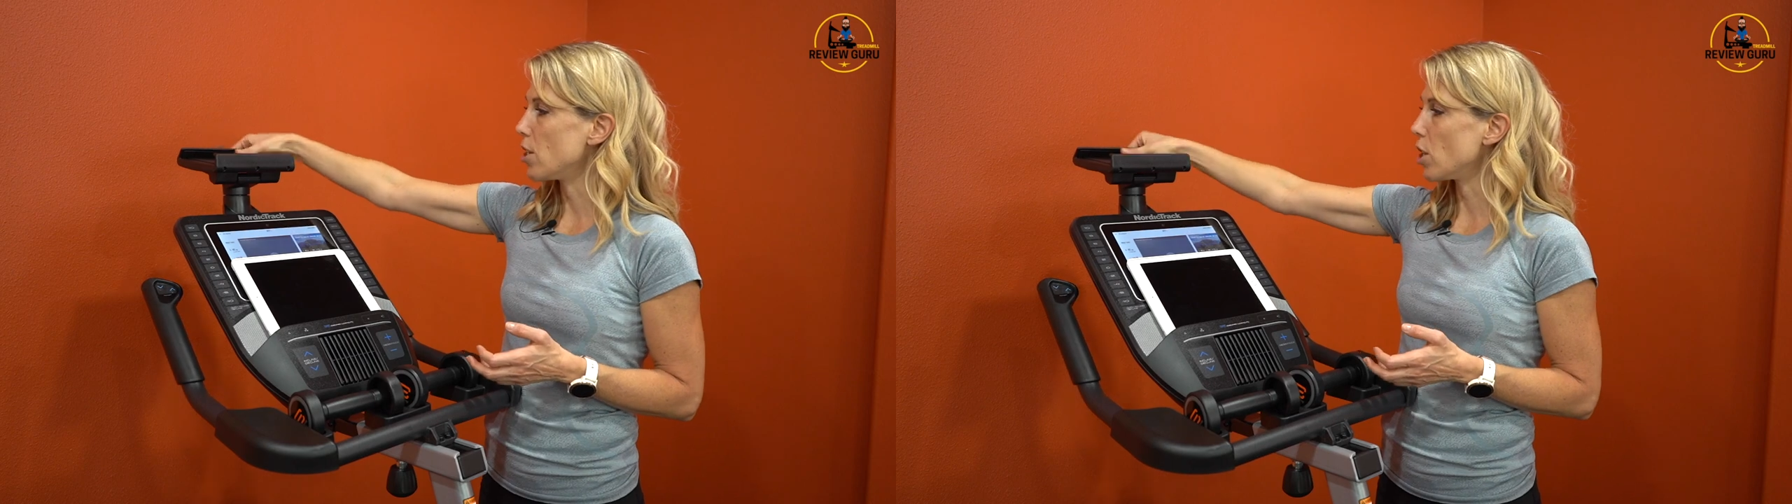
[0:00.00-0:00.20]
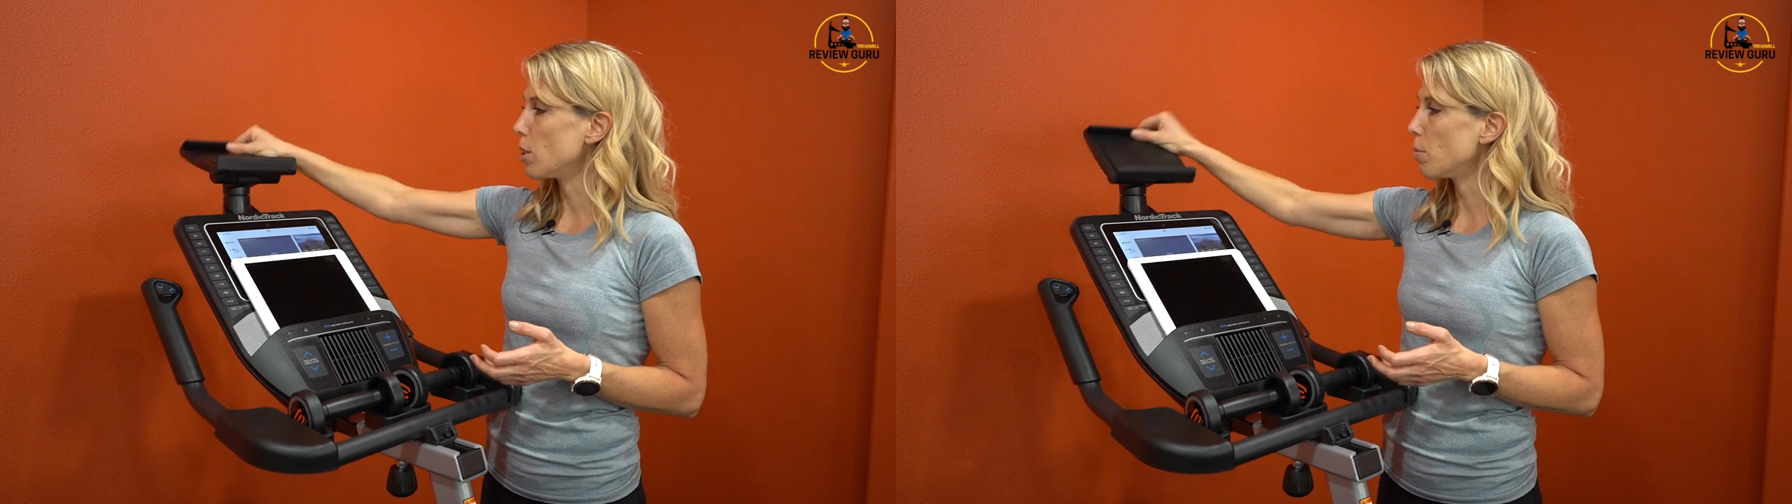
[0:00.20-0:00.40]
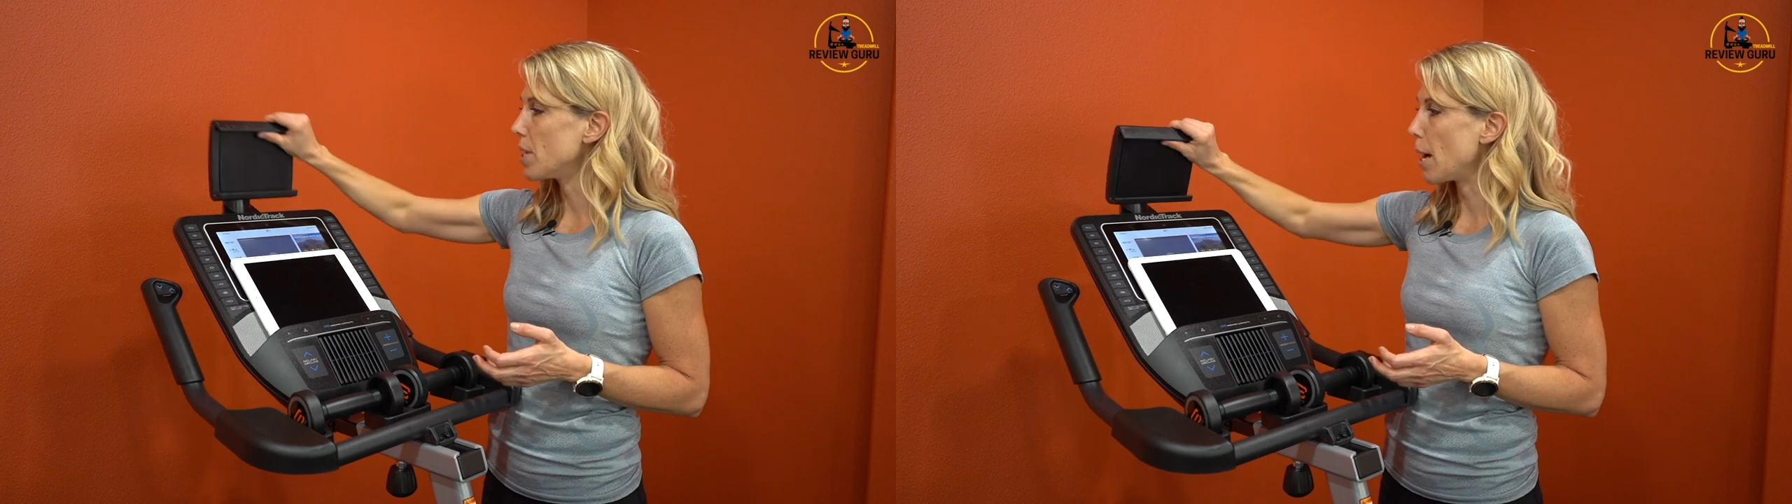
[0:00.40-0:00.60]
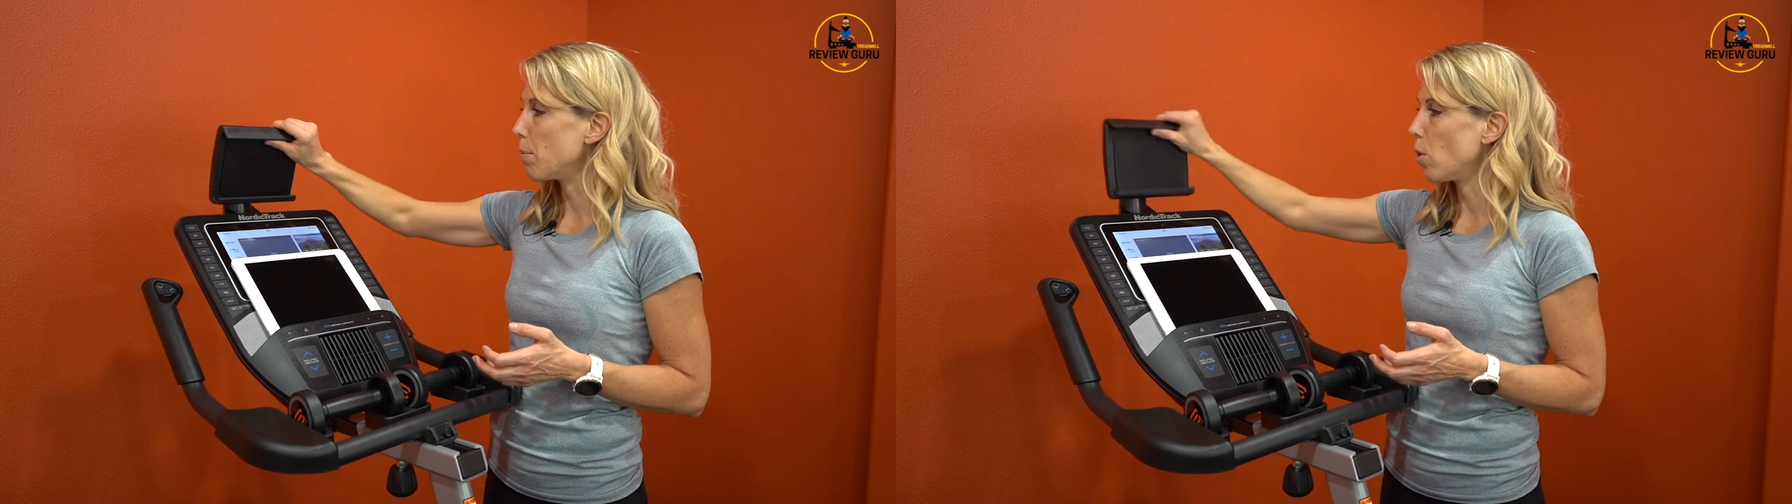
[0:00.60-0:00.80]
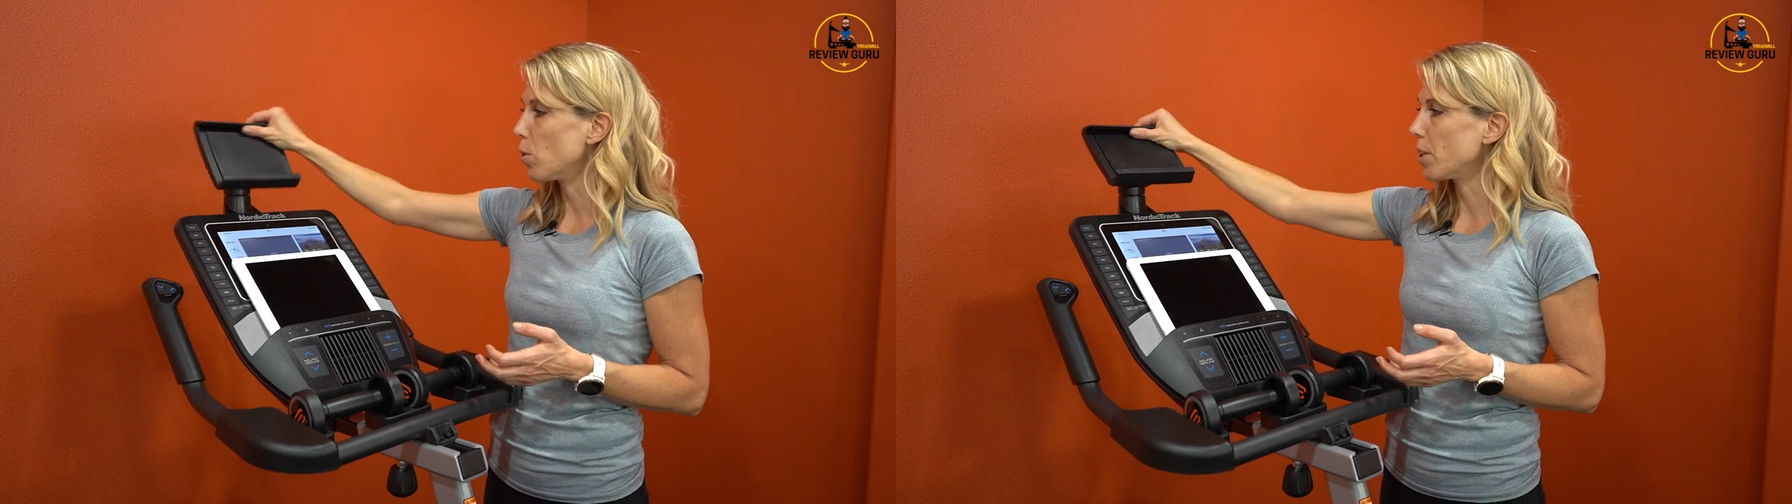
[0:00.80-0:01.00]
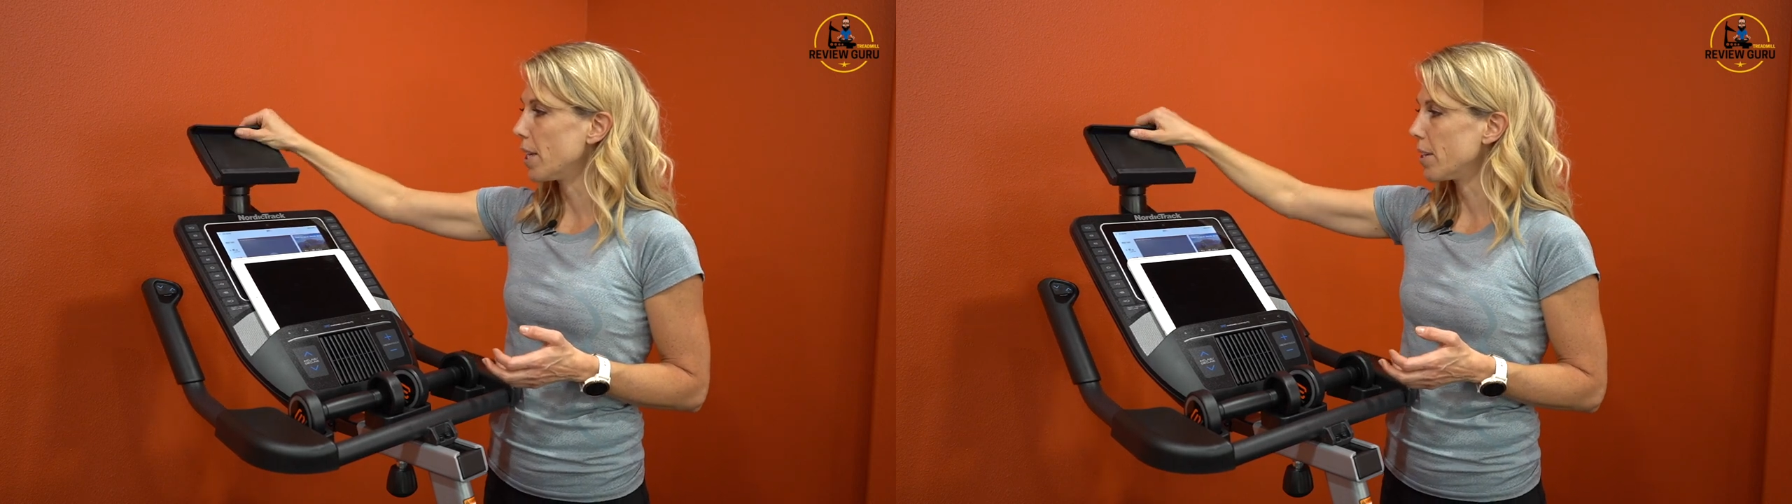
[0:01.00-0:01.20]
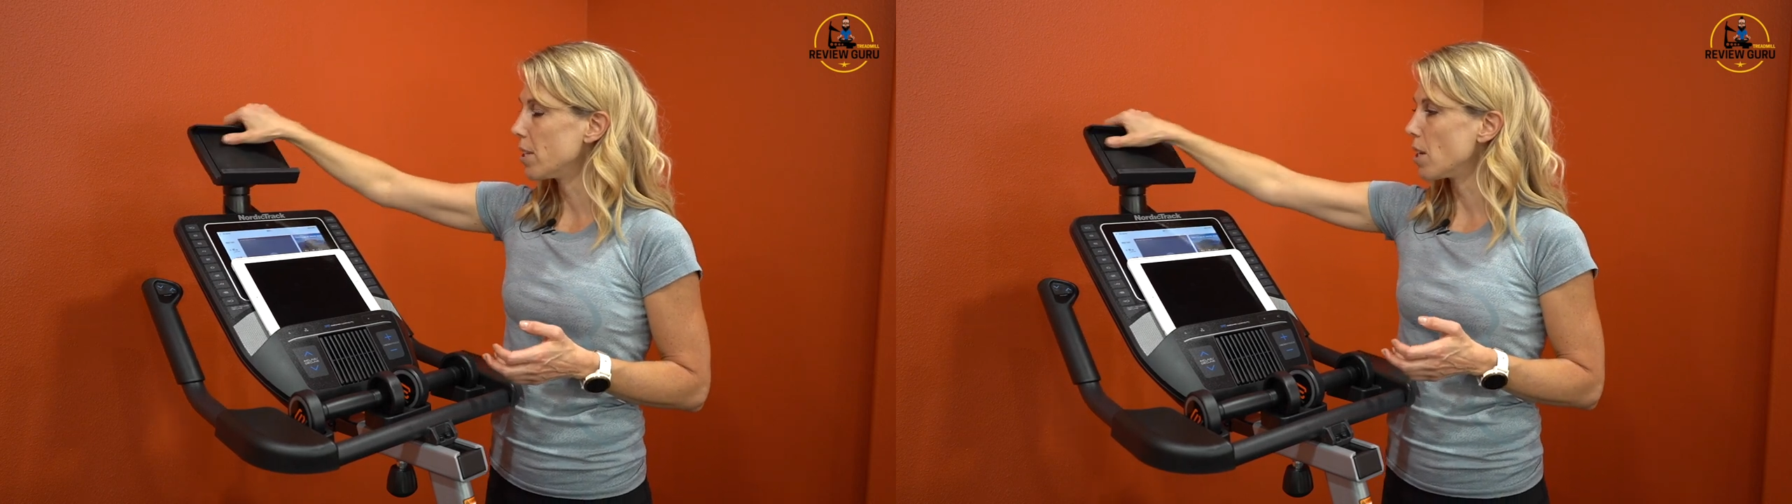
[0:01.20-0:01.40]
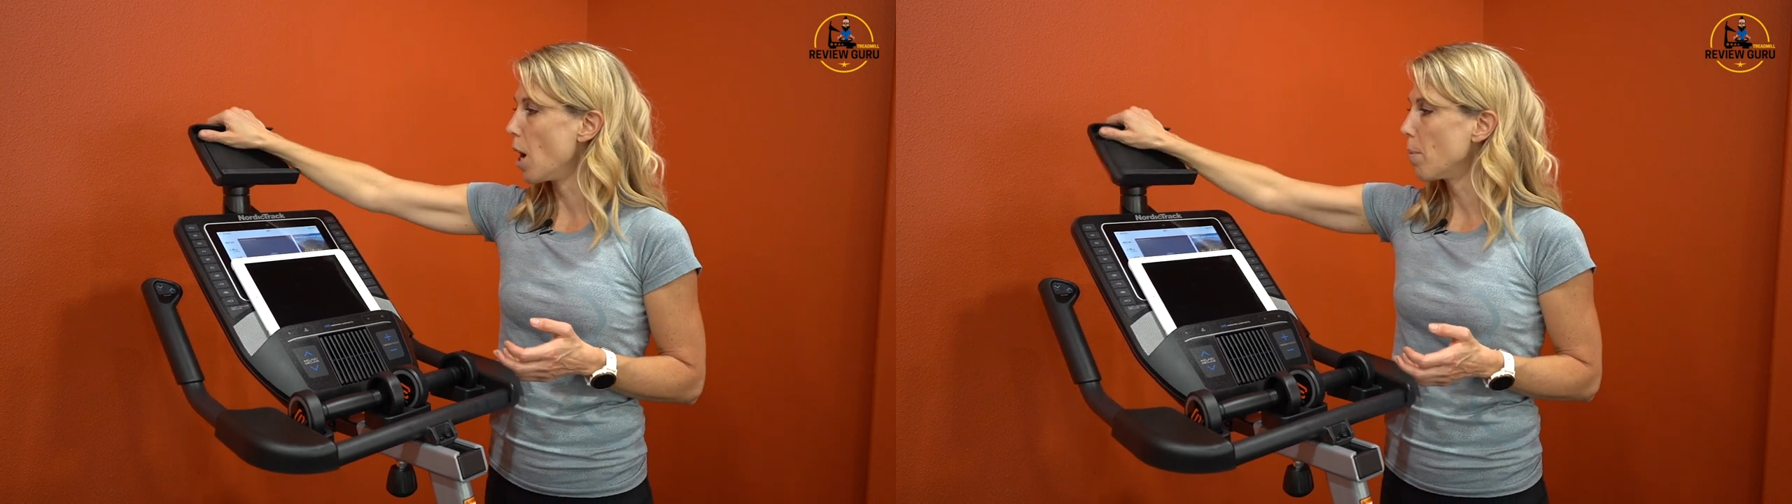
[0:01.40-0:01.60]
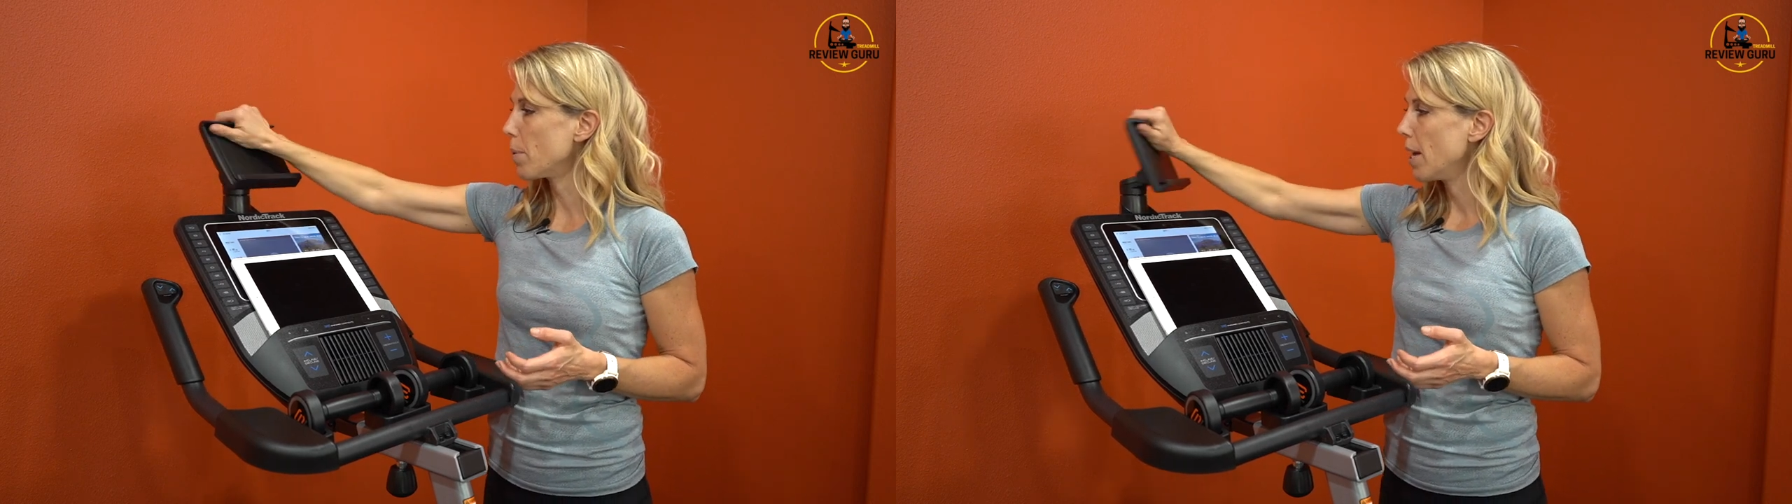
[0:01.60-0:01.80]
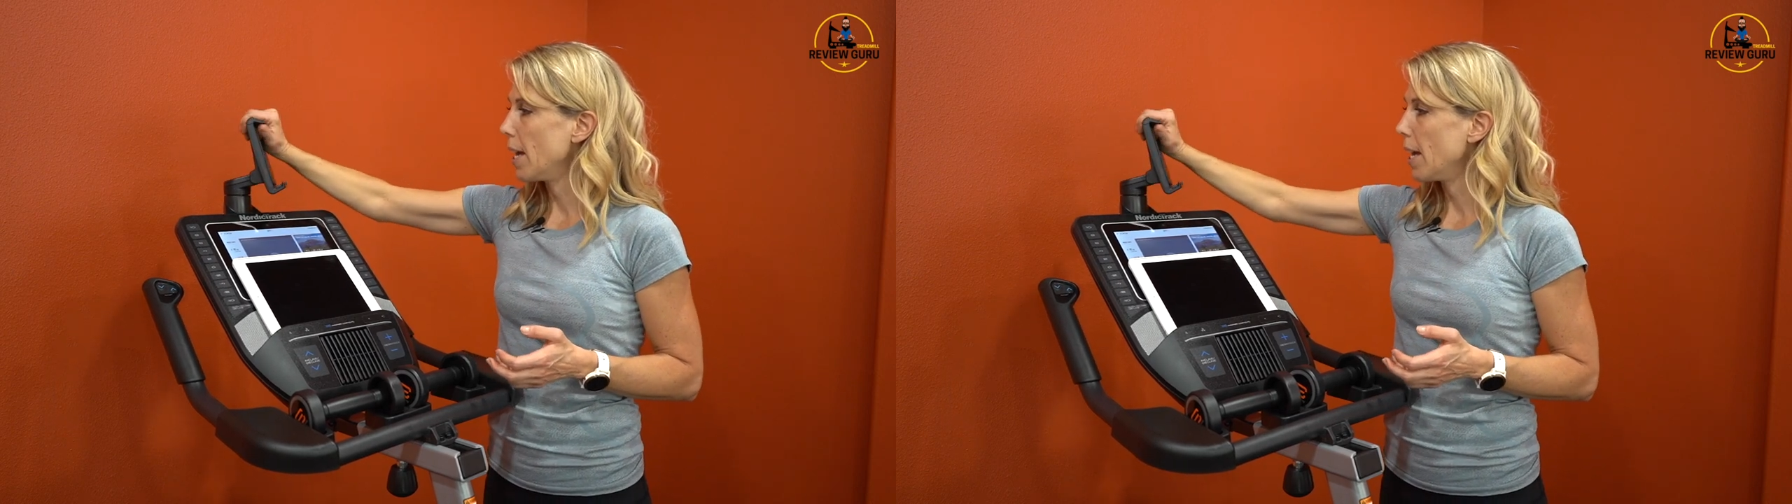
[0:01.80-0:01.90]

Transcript: adjustable tablet holder here at the top.